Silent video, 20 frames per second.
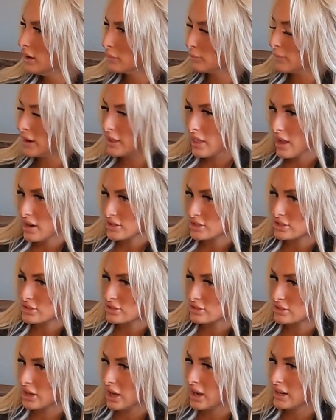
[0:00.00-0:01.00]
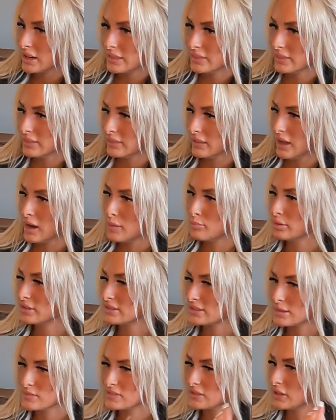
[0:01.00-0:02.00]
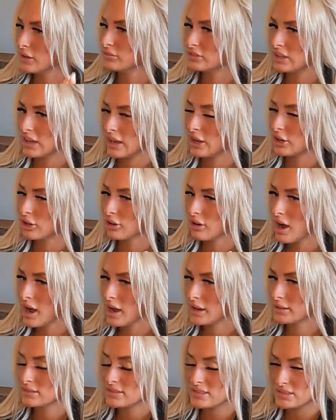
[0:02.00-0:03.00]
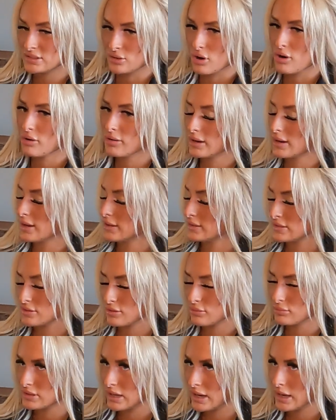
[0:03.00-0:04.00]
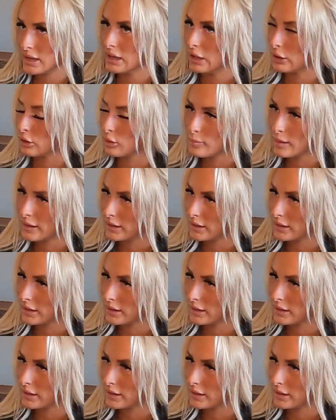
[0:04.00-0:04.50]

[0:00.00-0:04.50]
My lashes are done and I put some self-tanner on. Sorry, it's so tan. Oh my